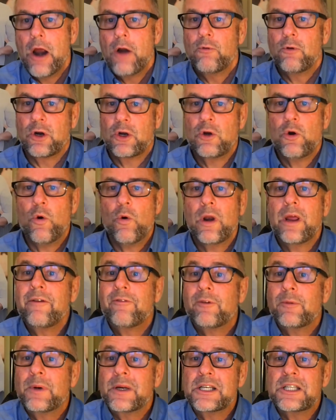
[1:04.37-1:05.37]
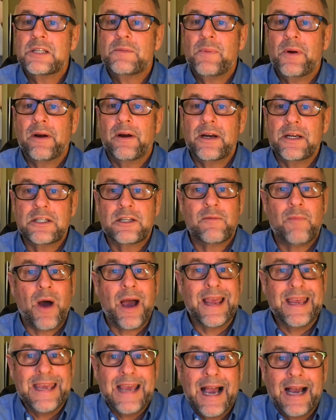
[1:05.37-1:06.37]
recalling from experiences of
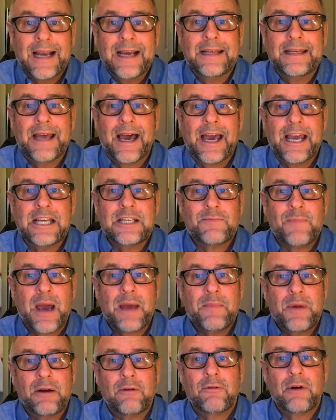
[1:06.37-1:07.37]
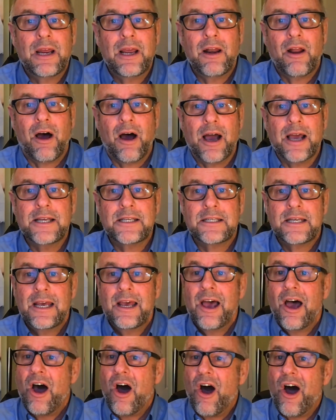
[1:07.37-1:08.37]
my younger days made me realize
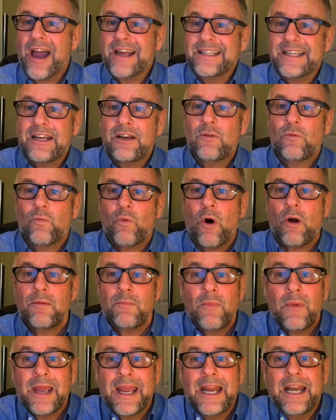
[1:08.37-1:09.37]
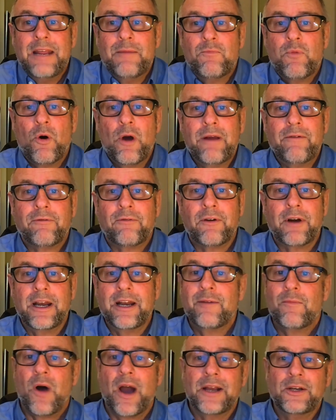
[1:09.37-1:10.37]
I didn't want any boyfriend
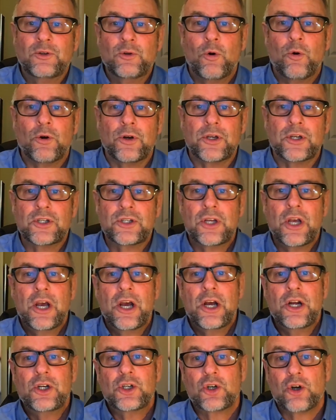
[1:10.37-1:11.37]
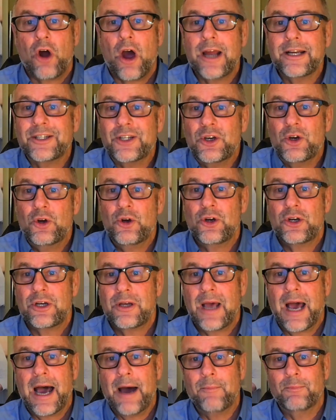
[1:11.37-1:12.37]
of my daughters trying to
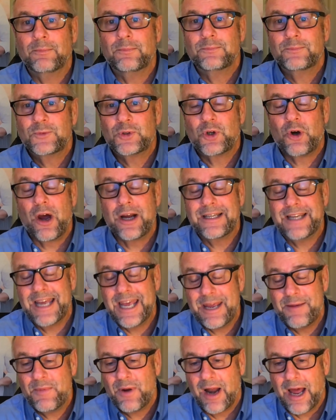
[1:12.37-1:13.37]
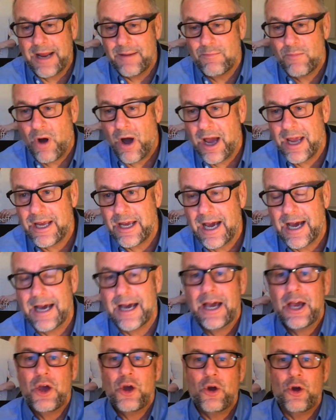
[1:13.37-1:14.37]
emulate
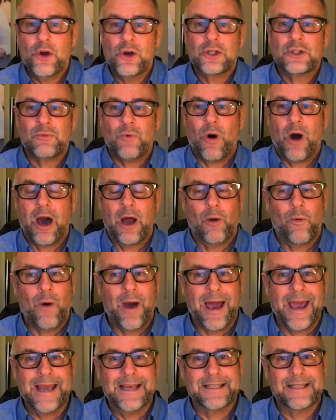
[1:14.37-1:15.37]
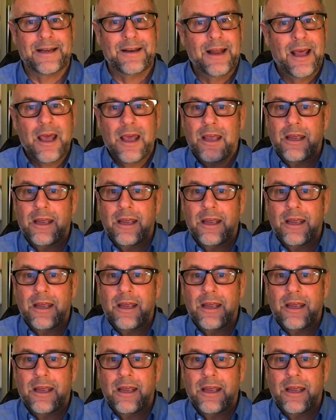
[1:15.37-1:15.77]
my erstwhile ways. And,